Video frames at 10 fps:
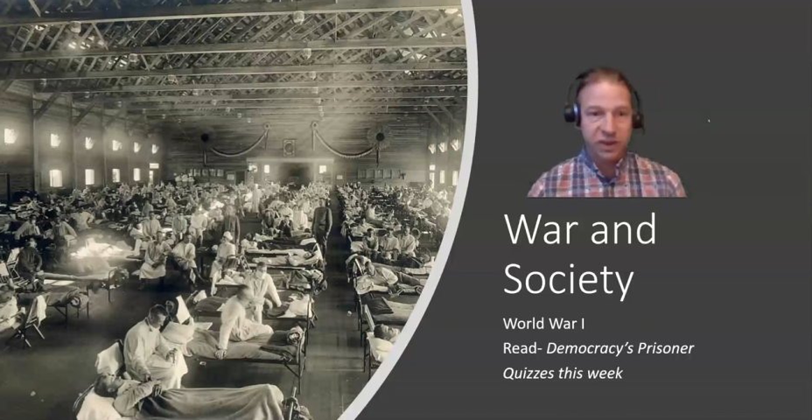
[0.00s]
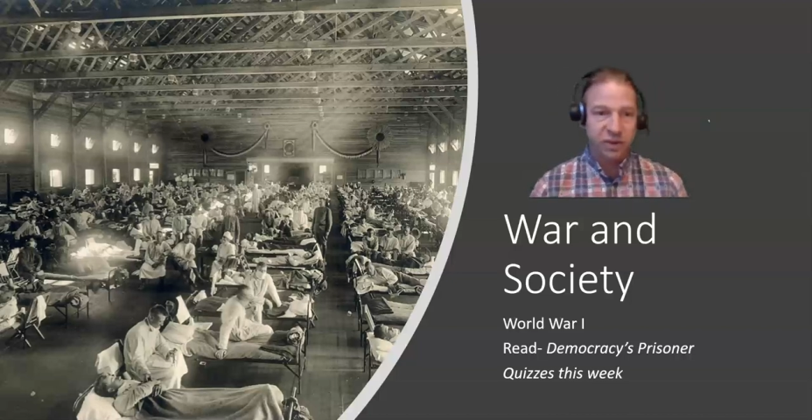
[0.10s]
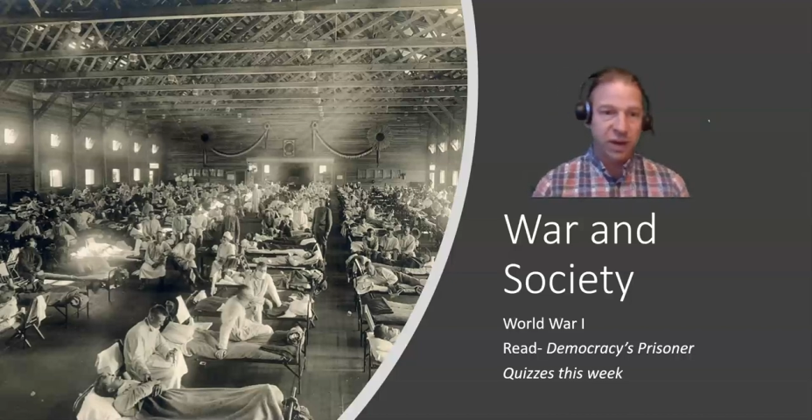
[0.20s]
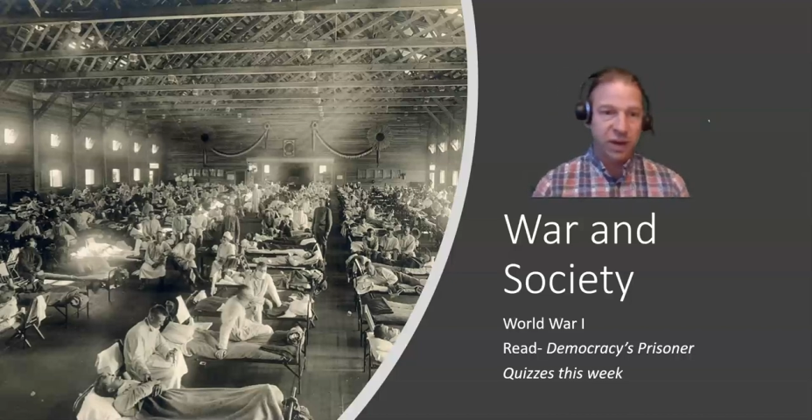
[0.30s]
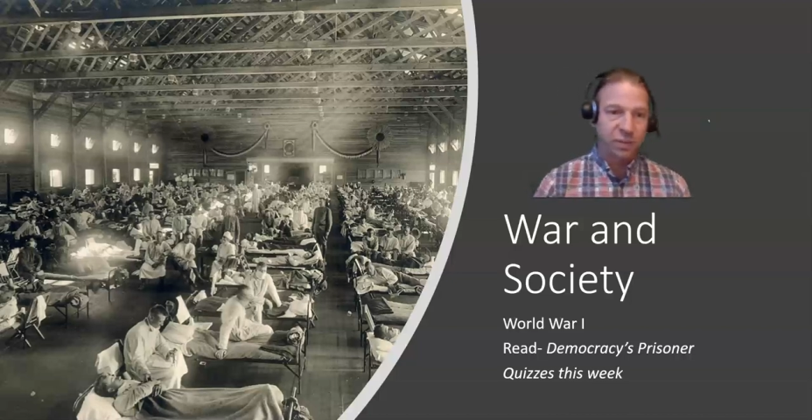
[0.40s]

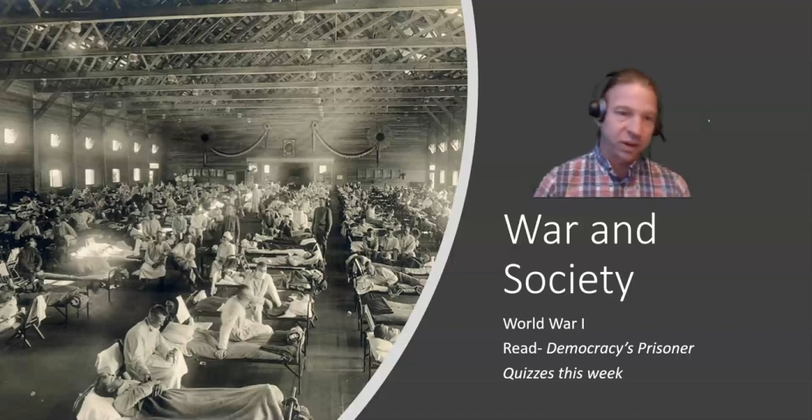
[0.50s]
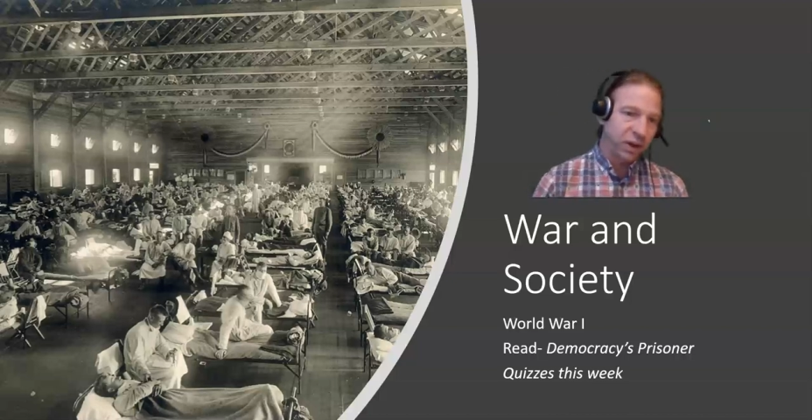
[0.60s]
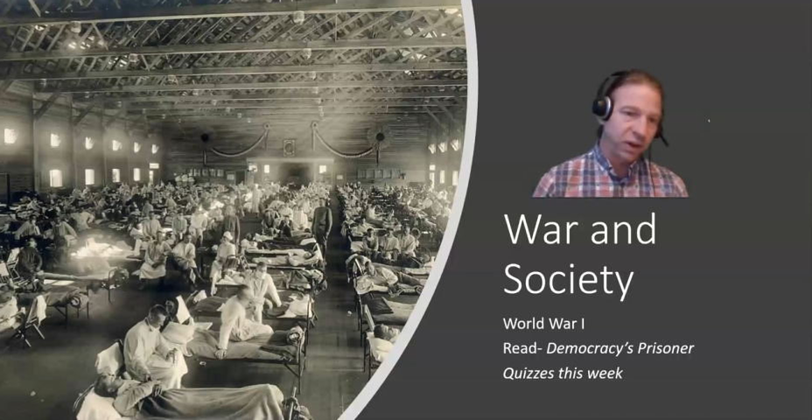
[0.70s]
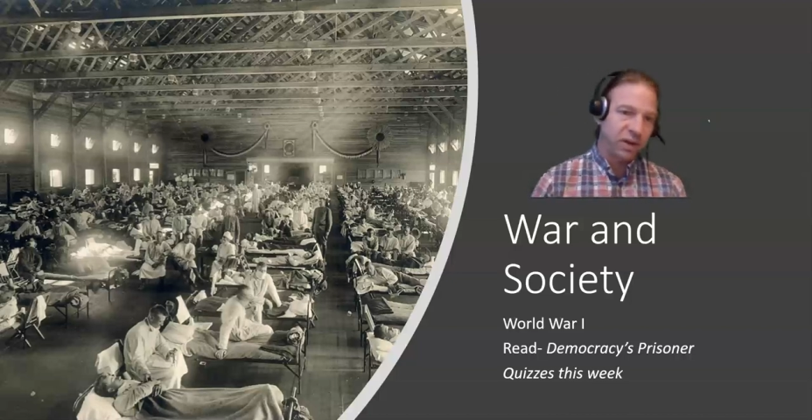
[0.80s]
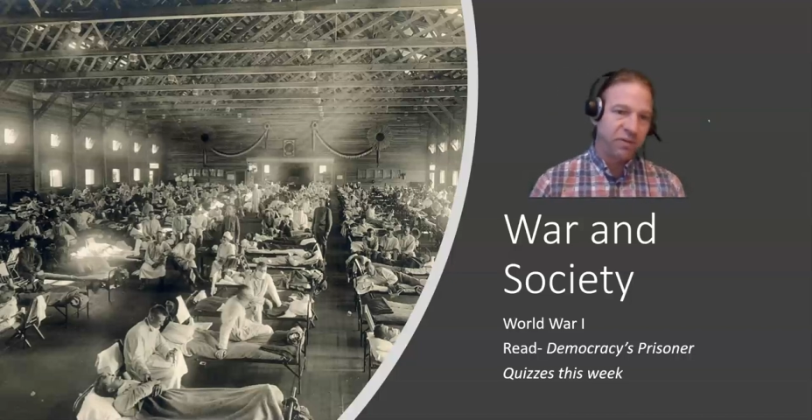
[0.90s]
So I would be
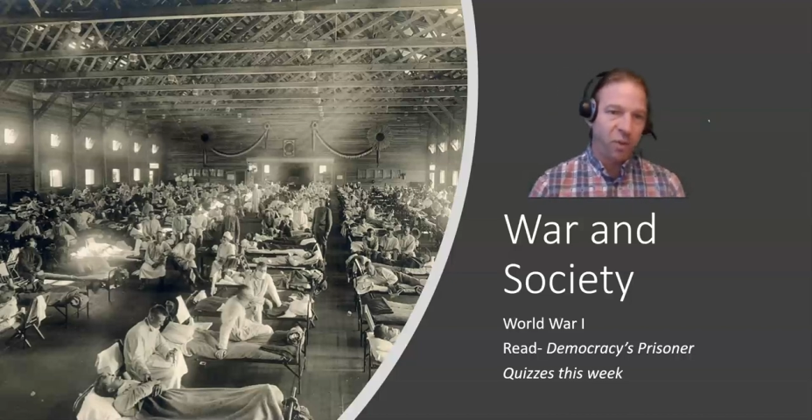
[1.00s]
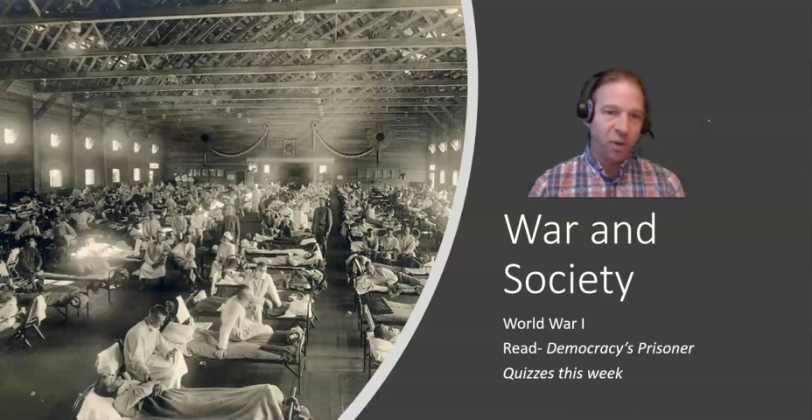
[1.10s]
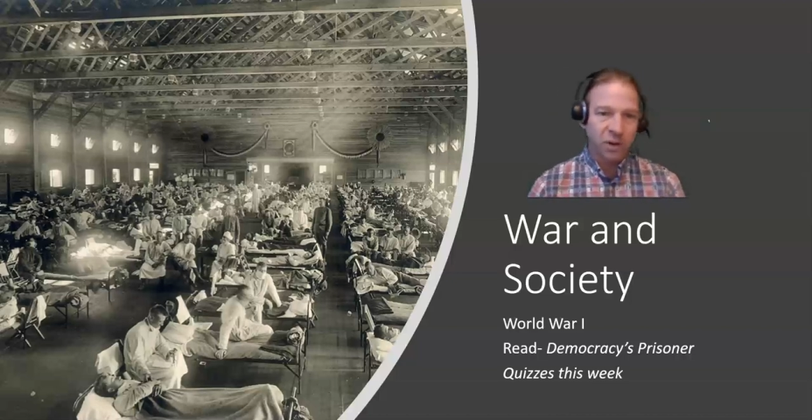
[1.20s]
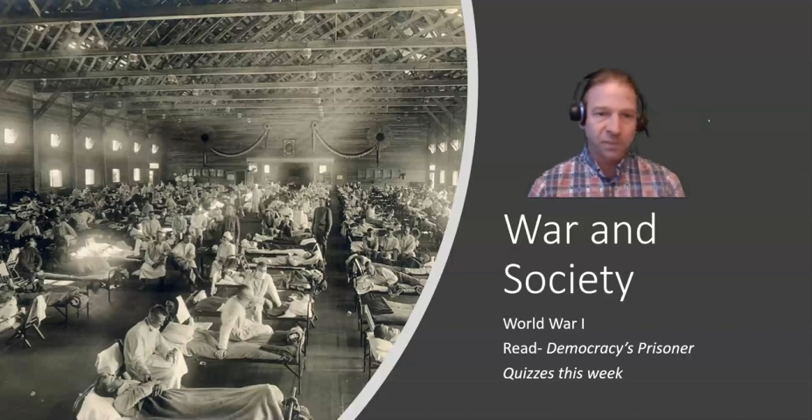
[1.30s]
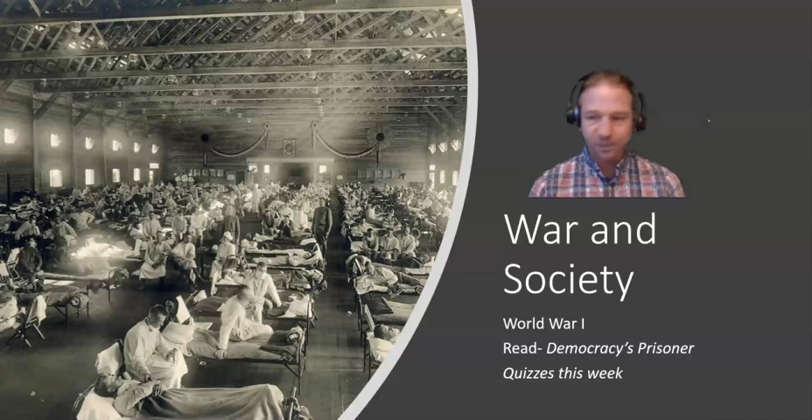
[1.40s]
looking
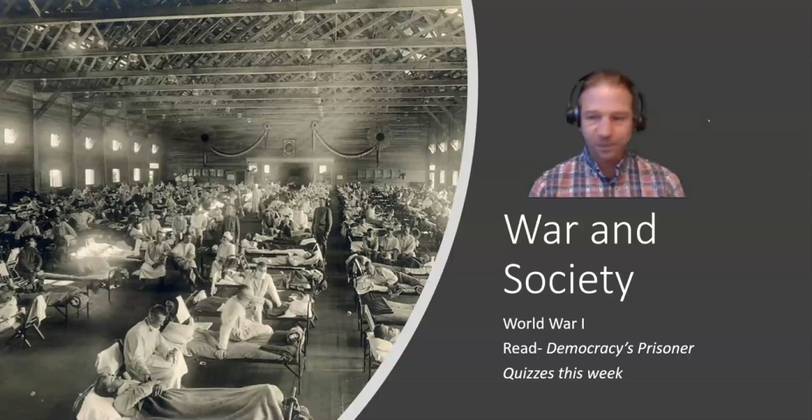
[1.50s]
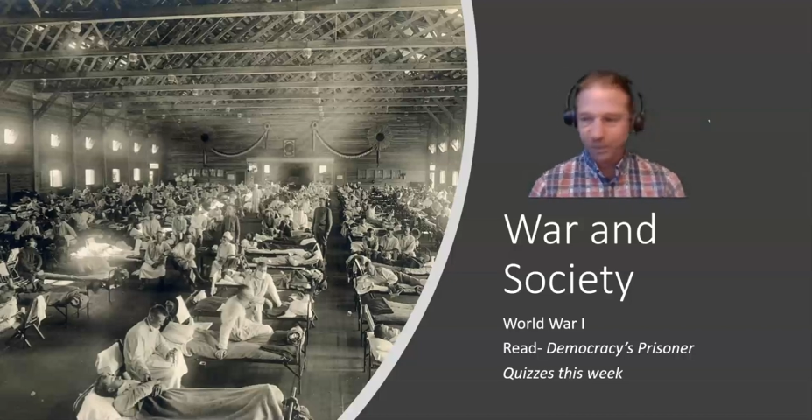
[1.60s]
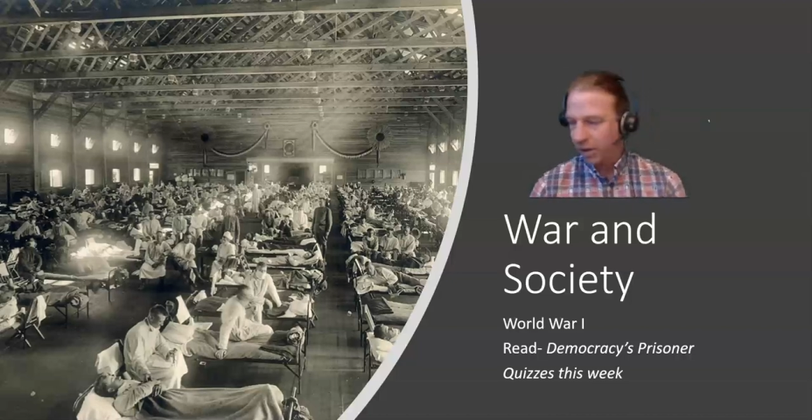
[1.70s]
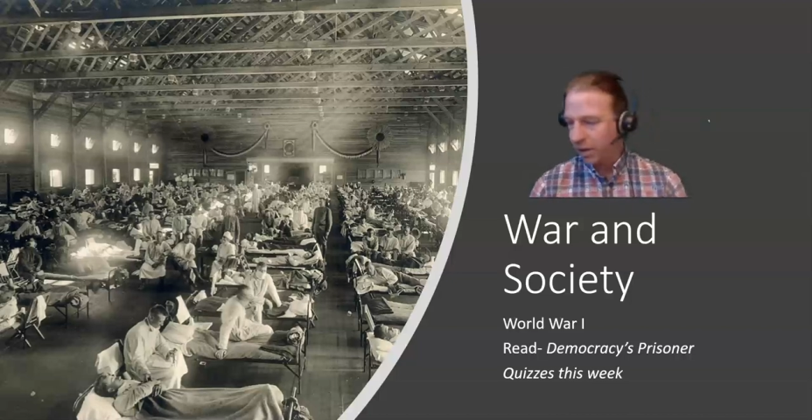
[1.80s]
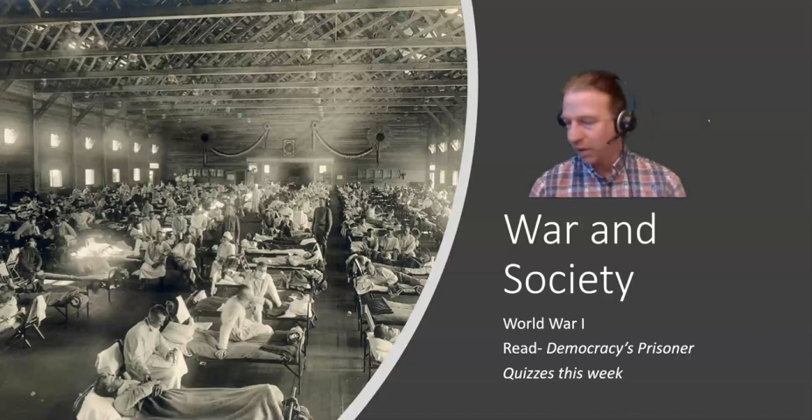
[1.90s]
for
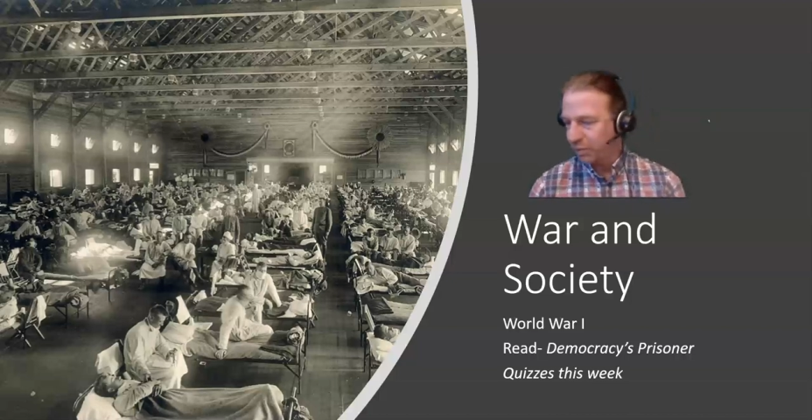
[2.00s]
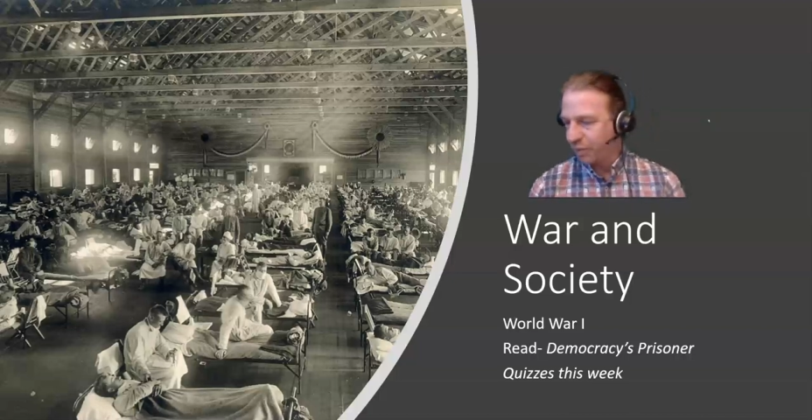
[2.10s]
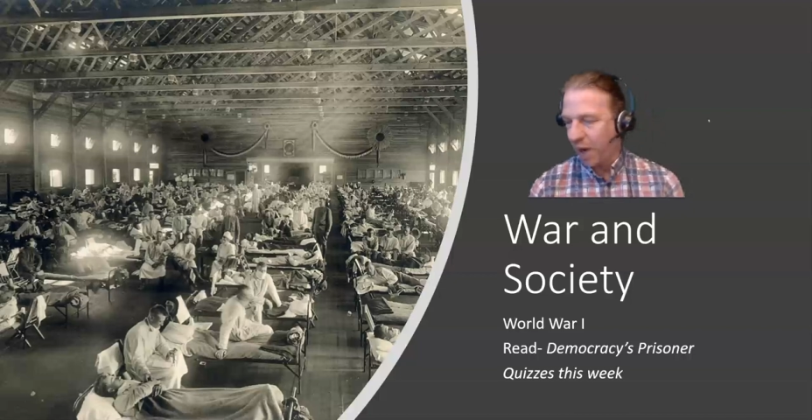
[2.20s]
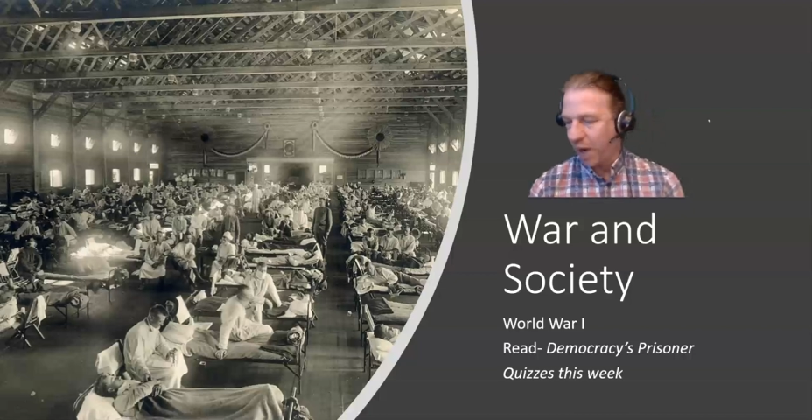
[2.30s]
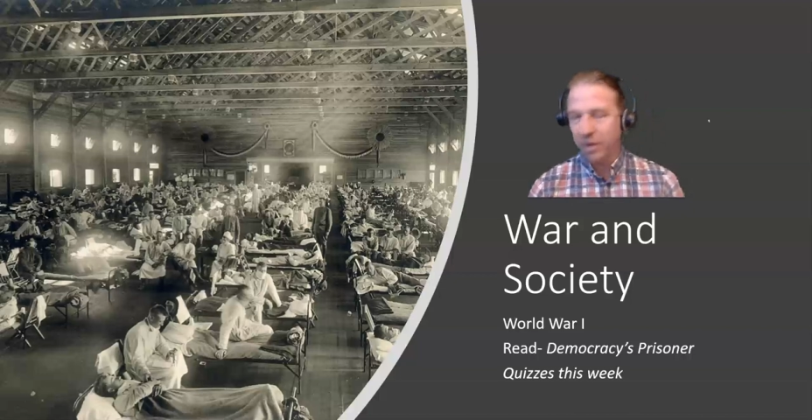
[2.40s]

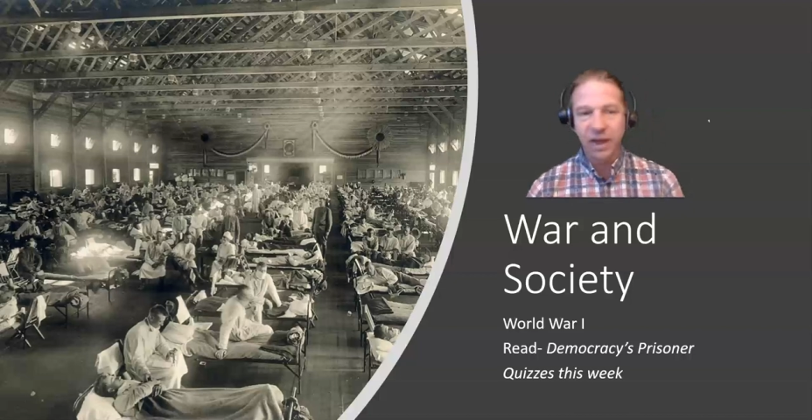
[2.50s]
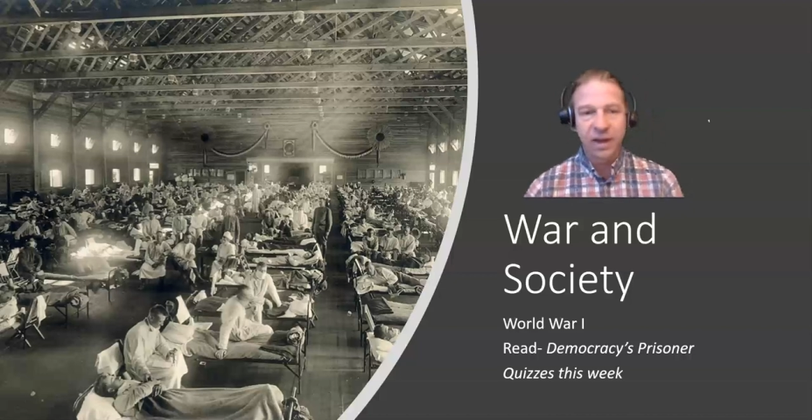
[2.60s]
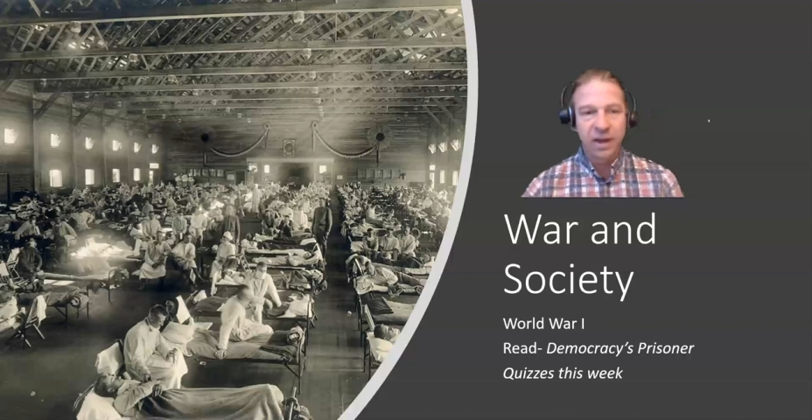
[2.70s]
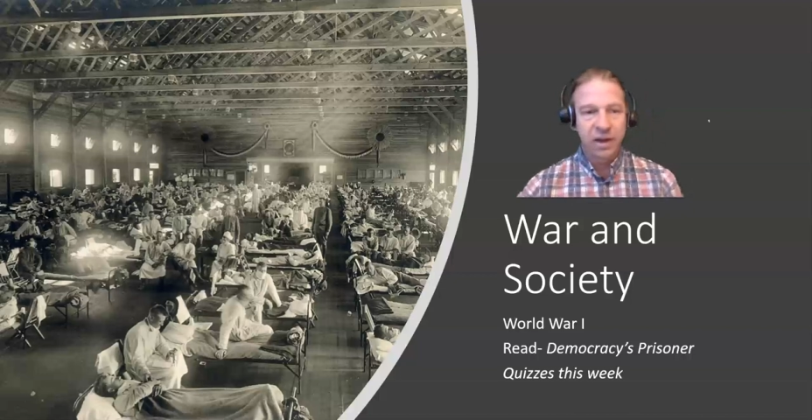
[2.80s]
probably